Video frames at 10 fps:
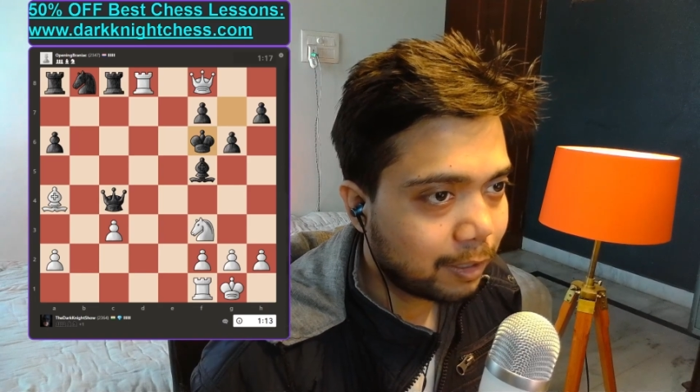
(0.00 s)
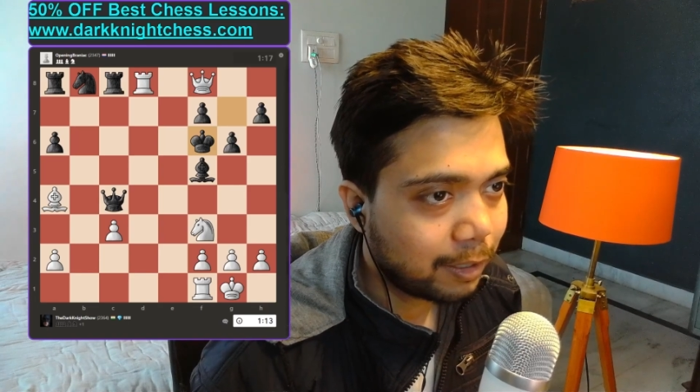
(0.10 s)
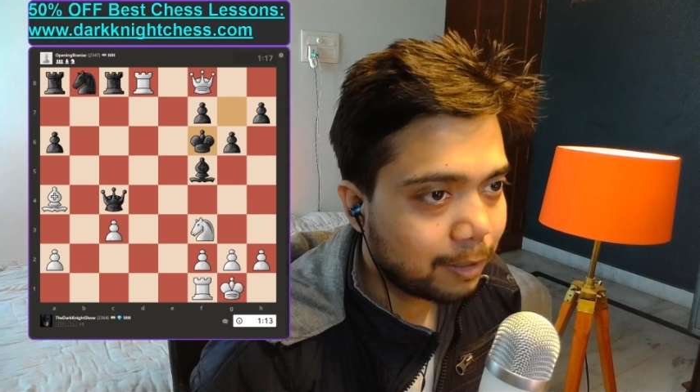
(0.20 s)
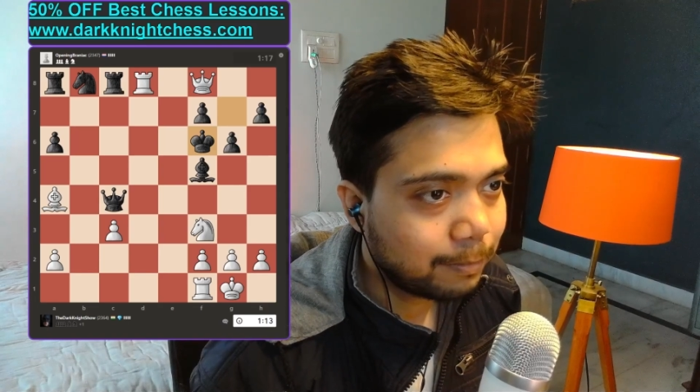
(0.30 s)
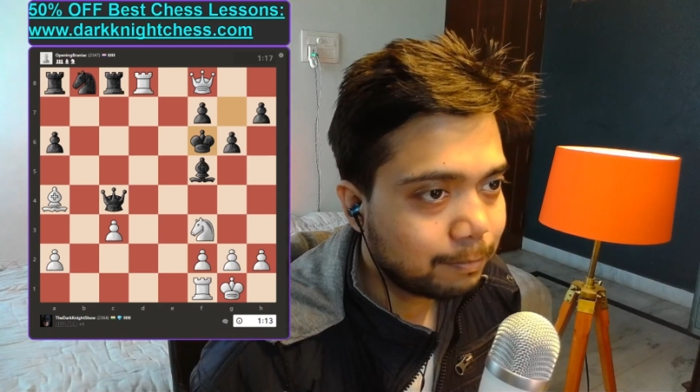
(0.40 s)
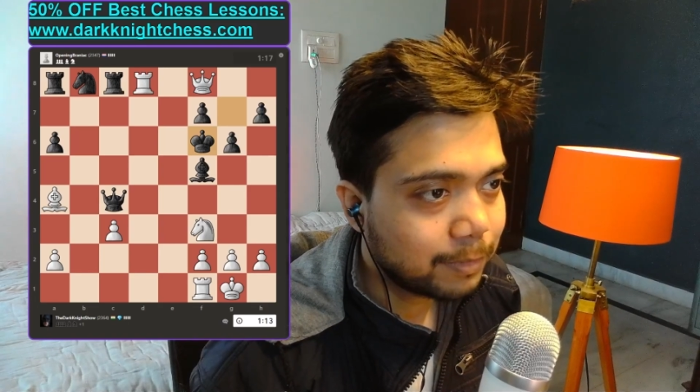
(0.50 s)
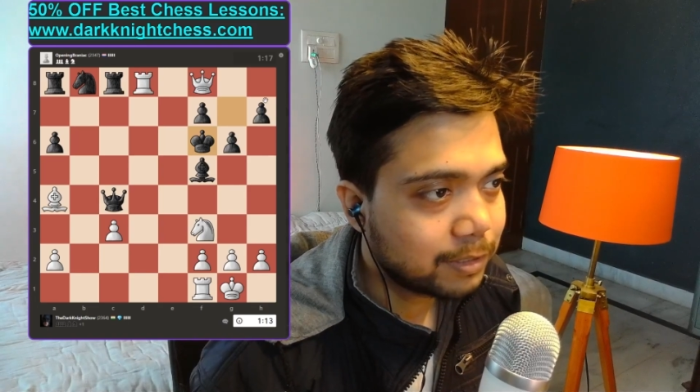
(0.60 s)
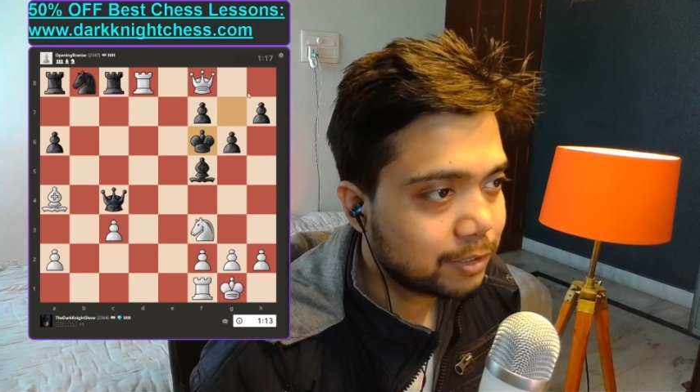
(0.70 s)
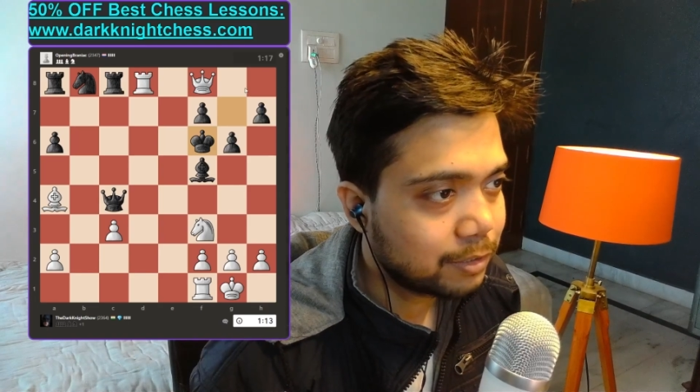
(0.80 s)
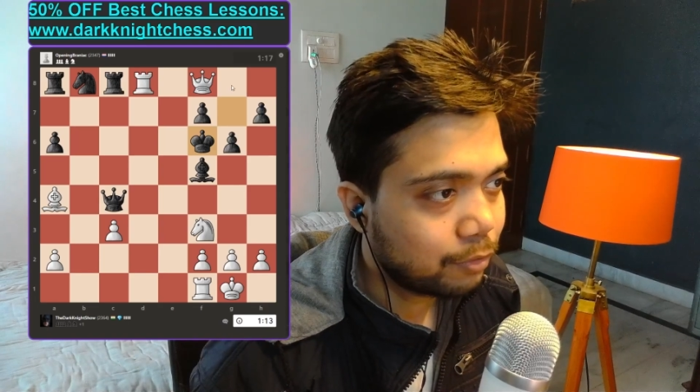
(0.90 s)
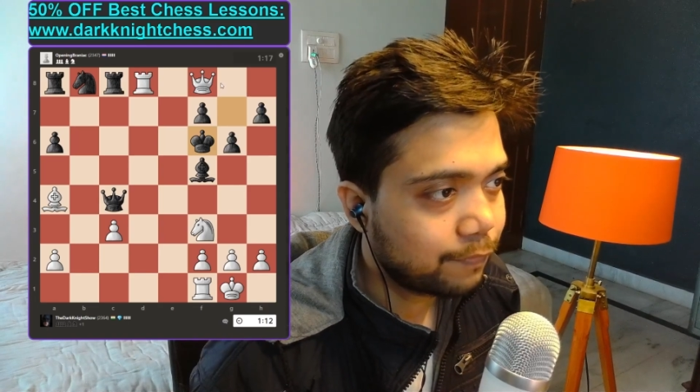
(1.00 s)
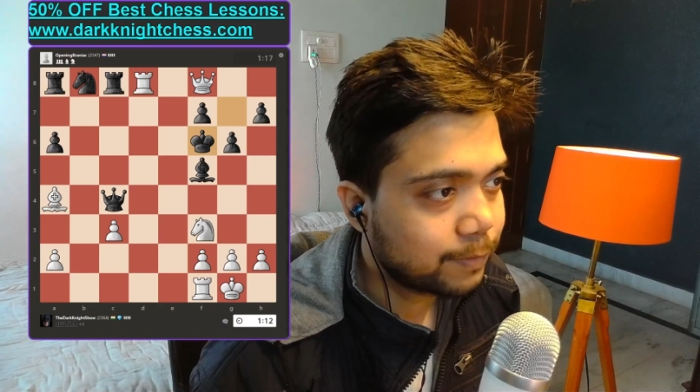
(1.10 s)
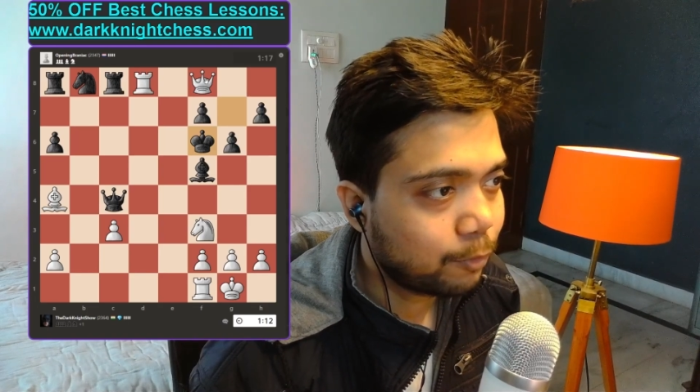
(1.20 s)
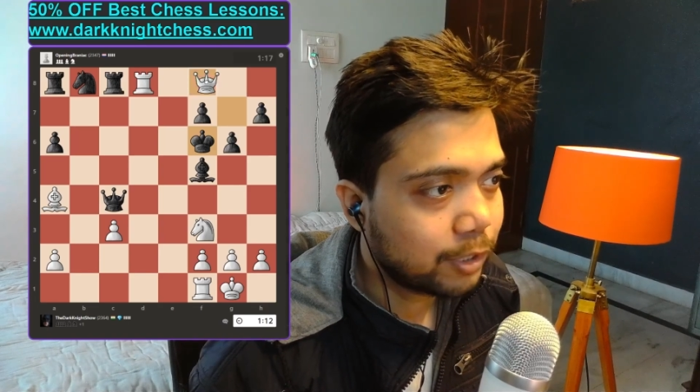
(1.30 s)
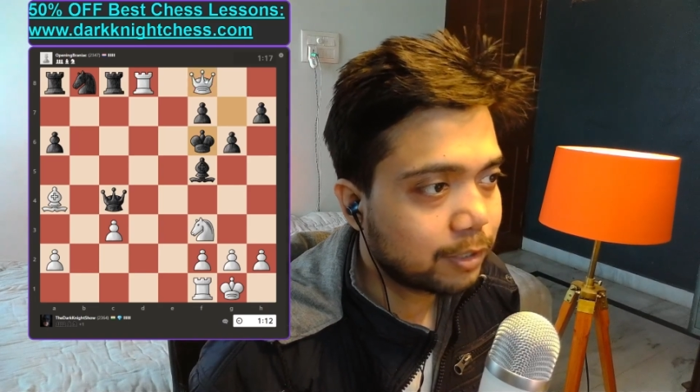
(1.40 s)
Um, it's just not
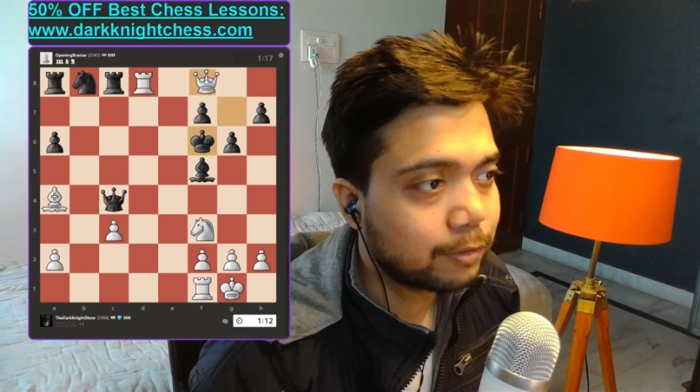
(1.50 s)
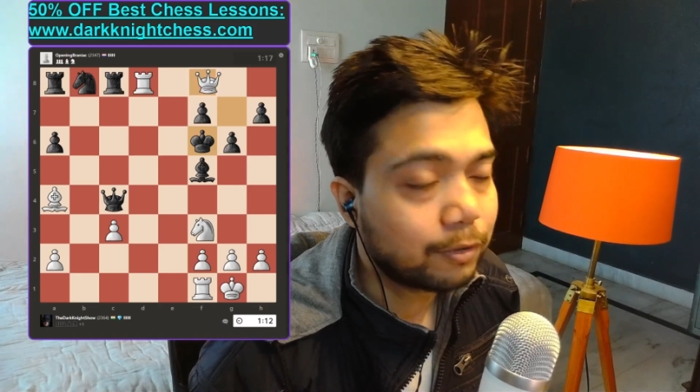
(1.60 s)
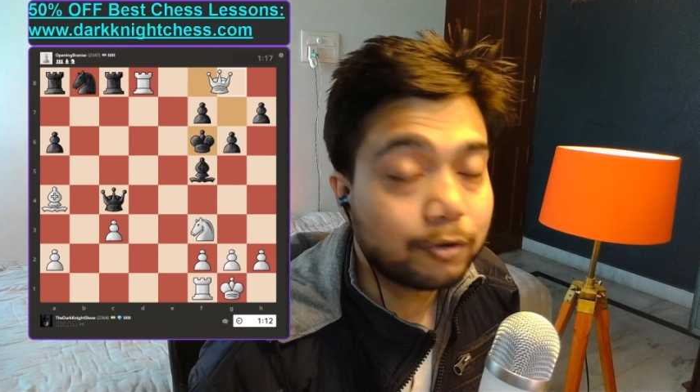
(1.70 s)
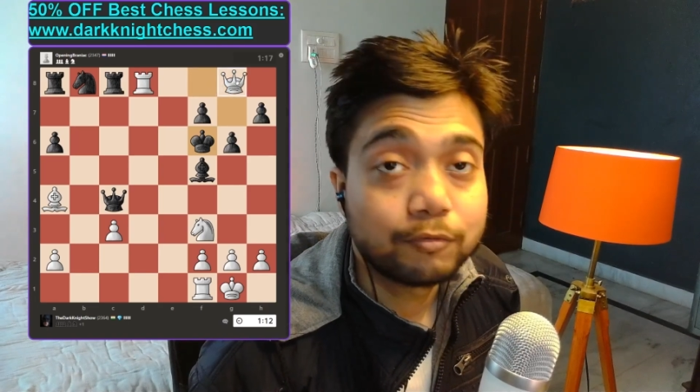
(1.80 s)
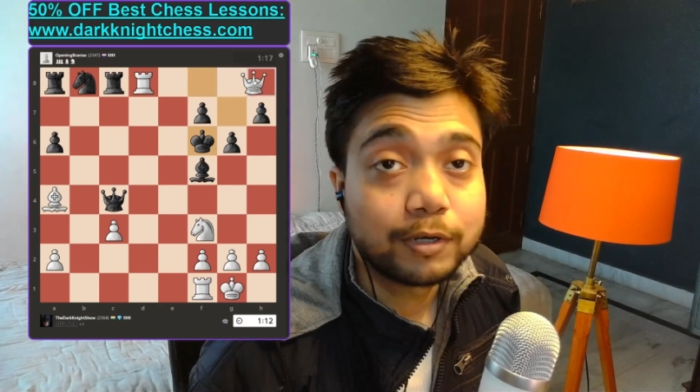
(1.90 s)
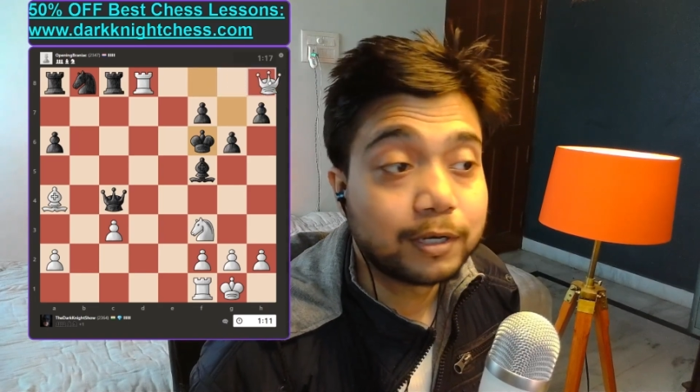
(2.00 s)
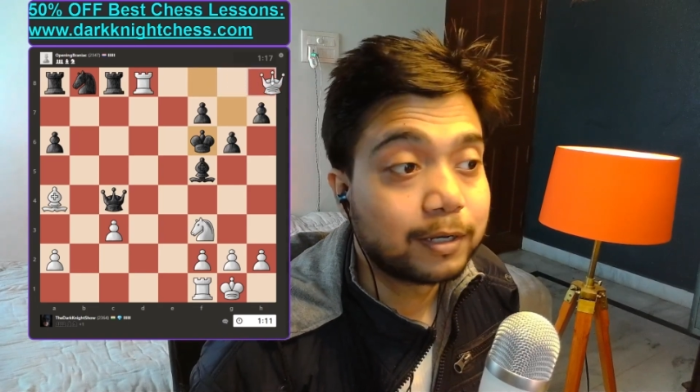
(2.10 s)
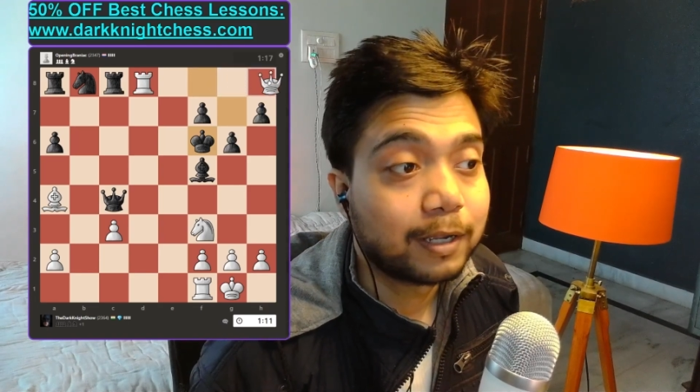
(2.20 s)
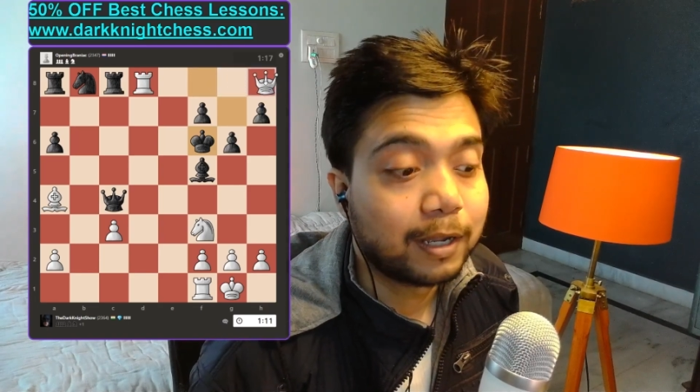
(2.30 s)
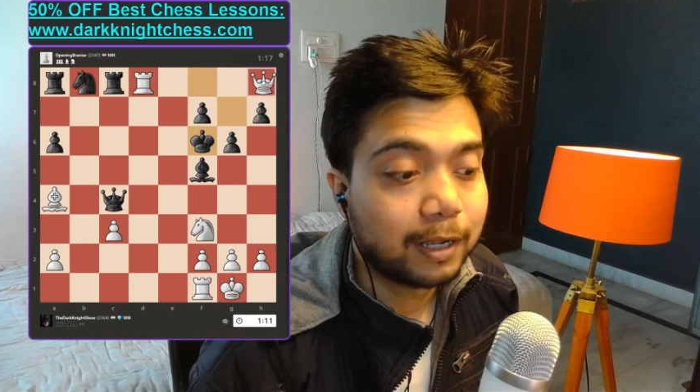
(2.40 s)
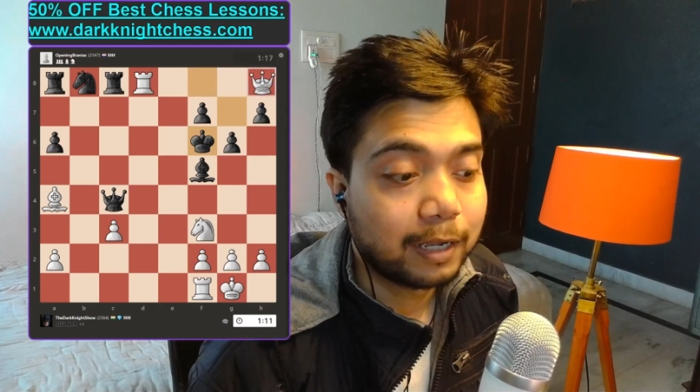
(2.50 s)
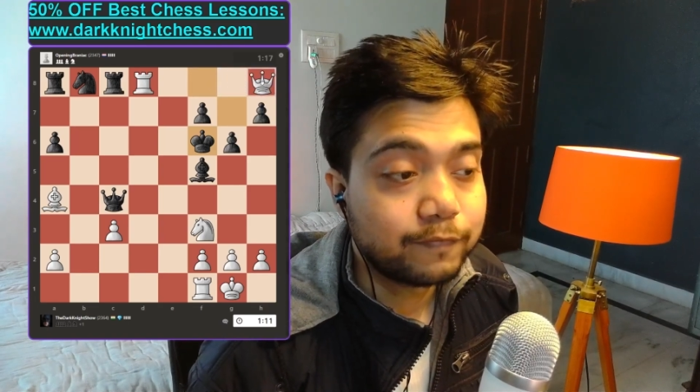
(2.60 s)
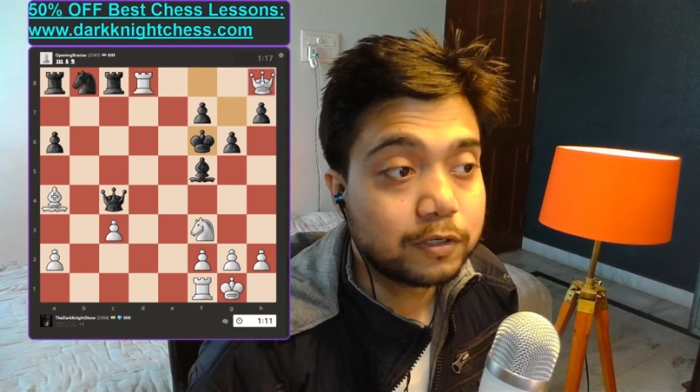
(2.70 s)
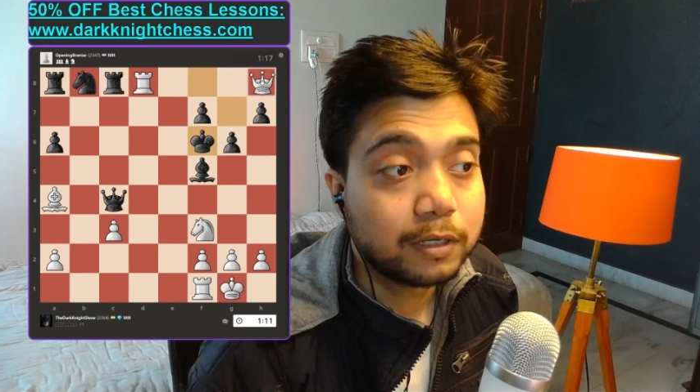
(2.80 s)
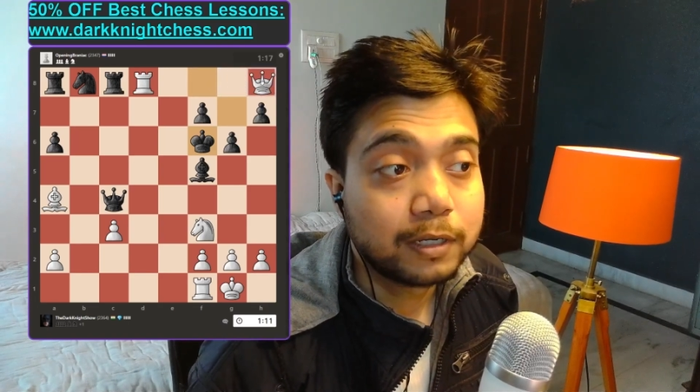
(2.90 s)
responding. Oh, I
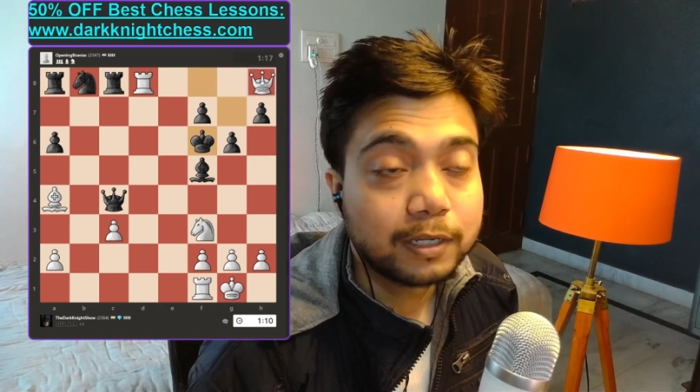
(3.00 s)
would...